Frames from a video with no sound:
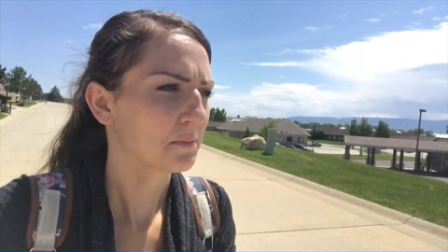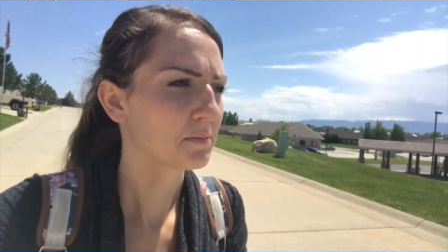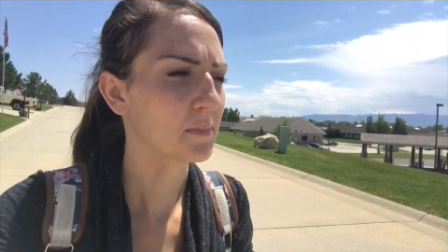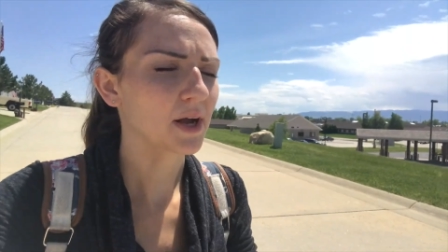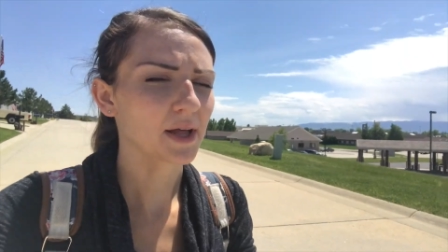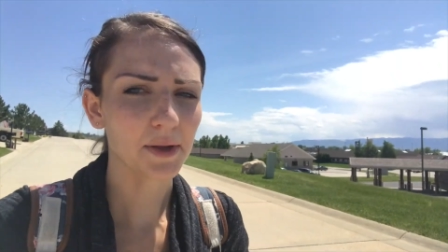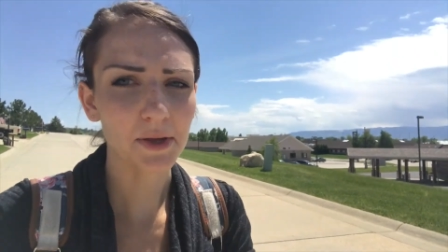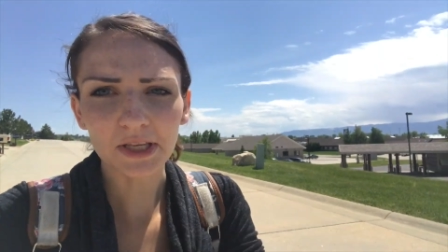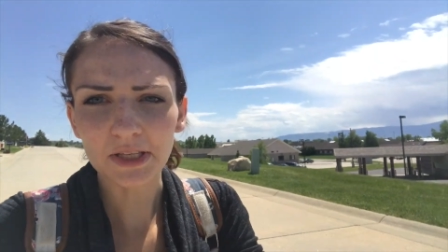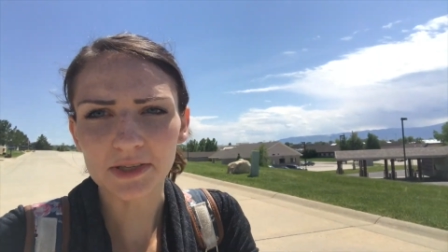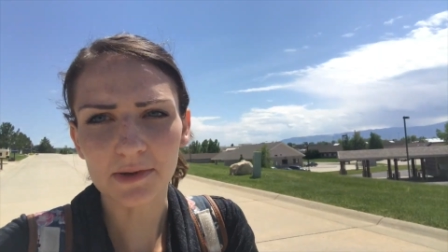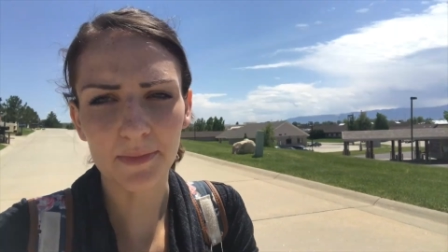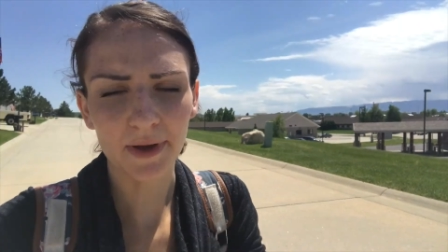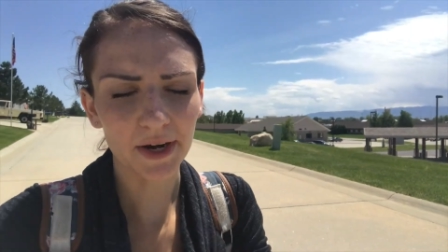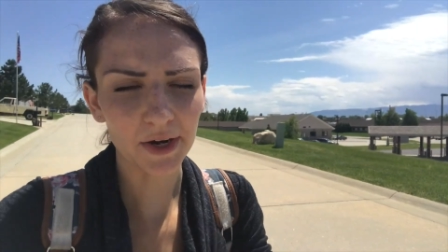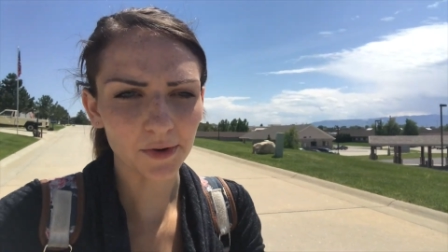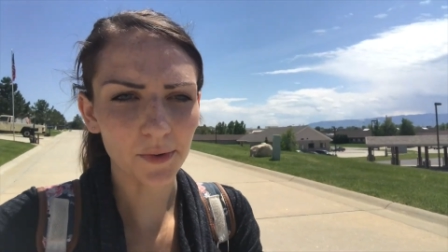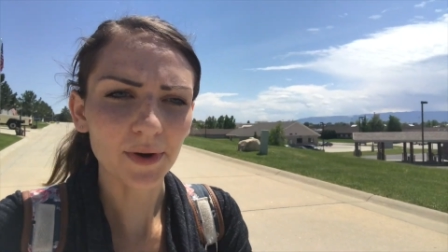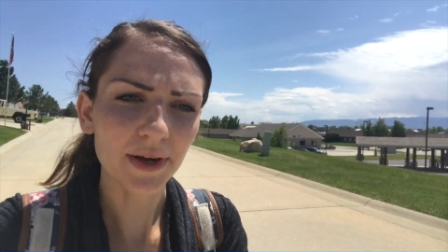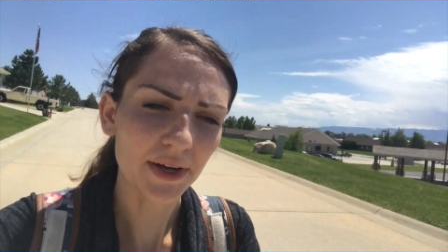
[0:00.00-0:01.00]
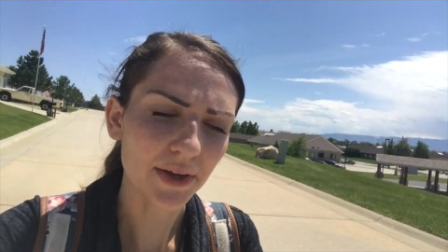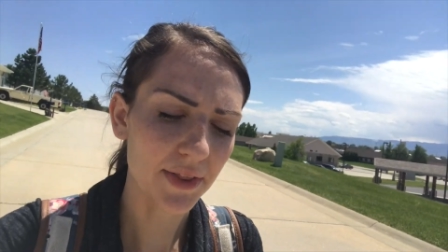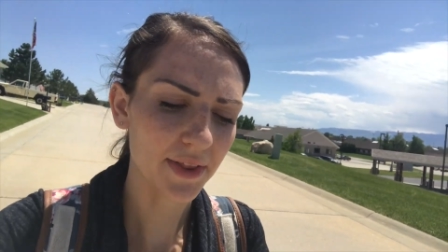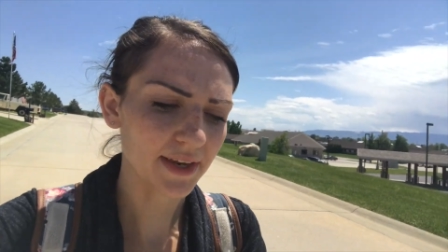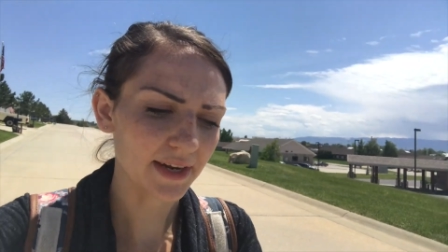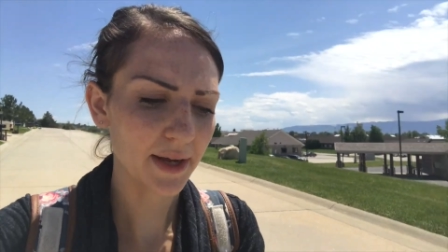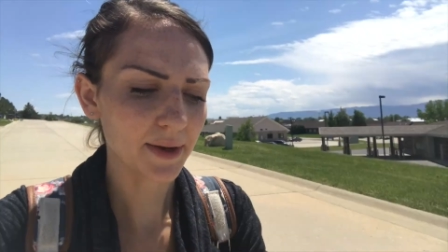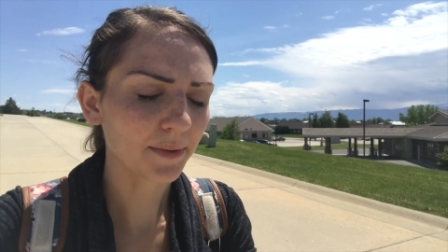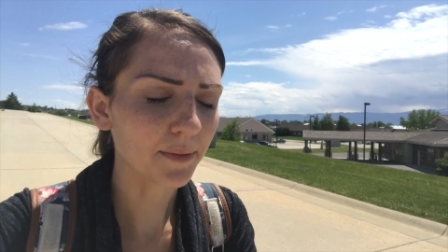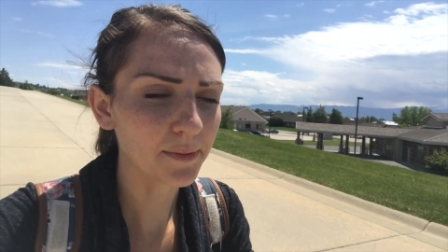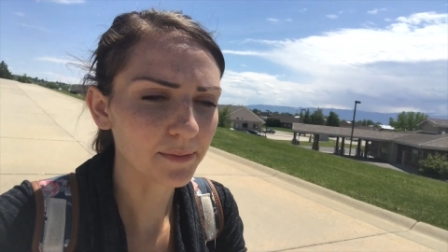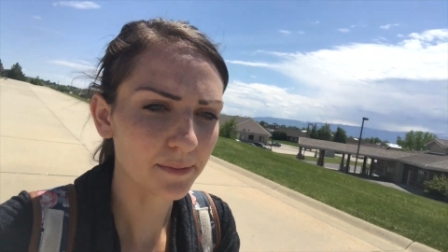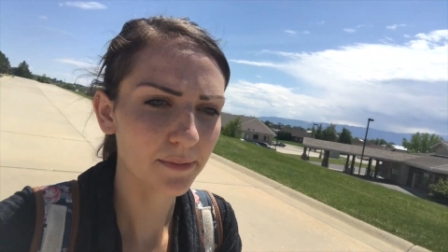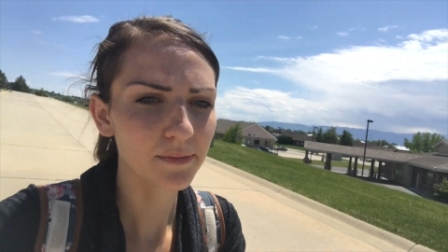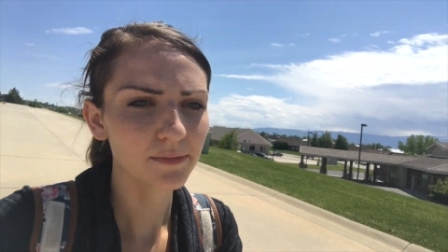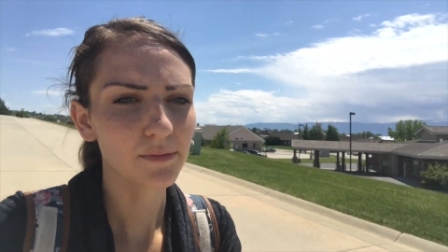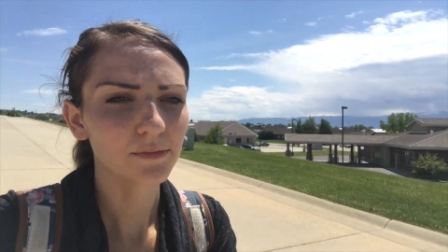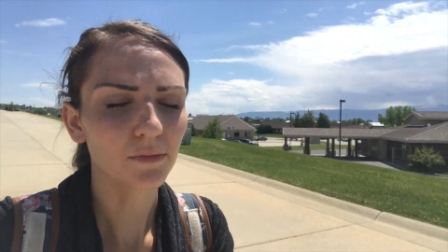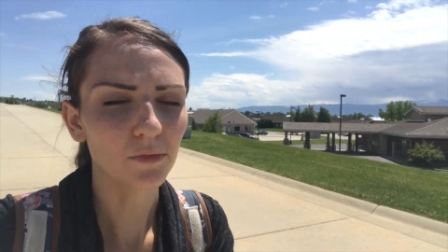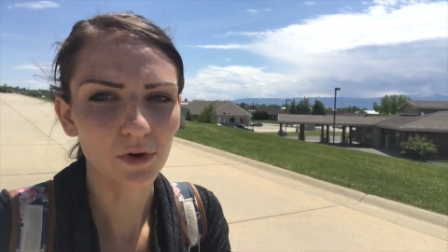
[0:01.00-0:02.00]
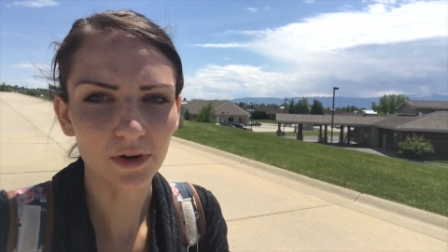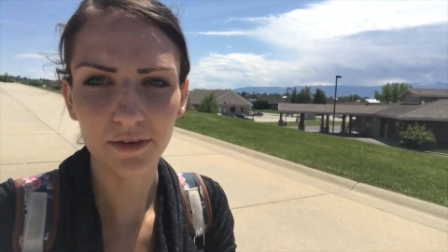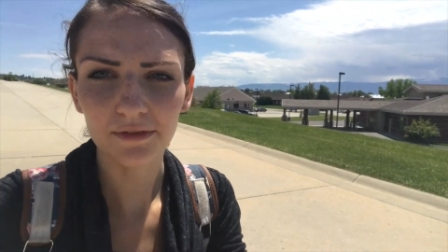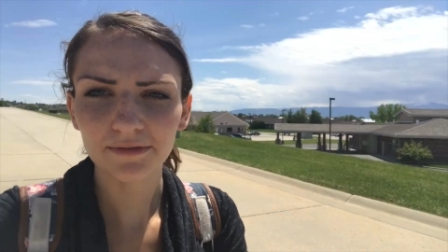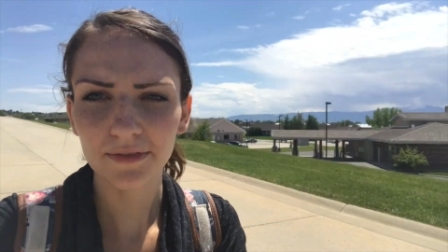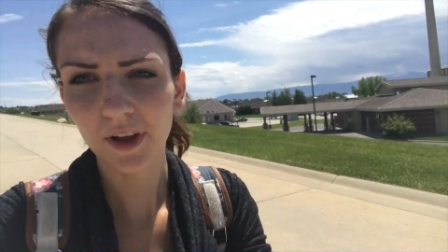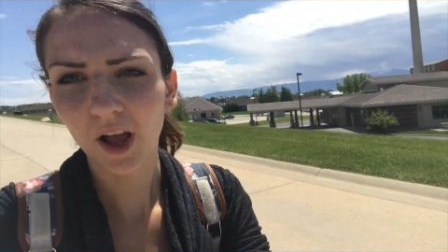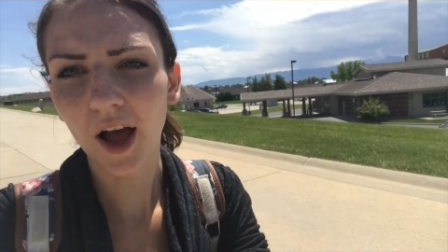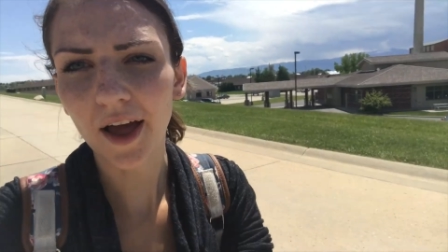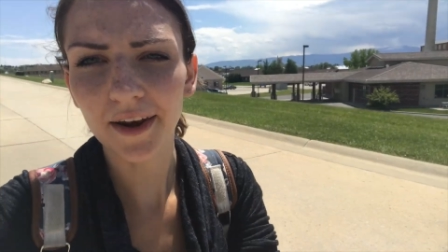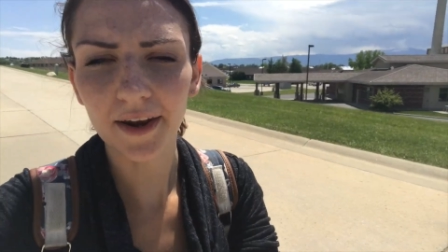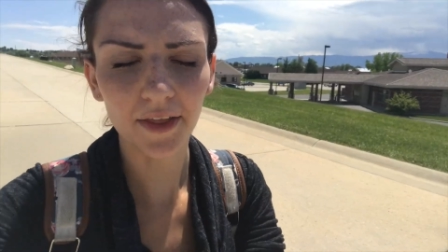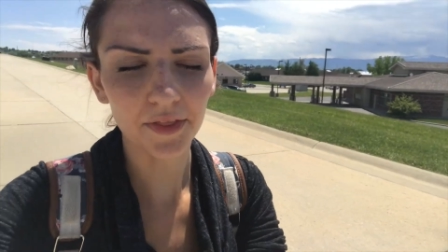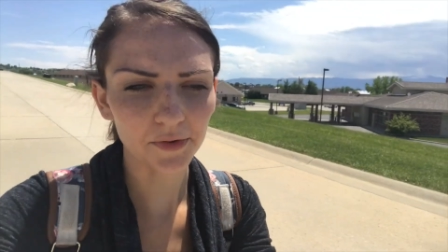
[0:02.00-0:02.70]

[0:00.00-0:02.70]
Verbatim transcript: Probably using better oil than I would have gotten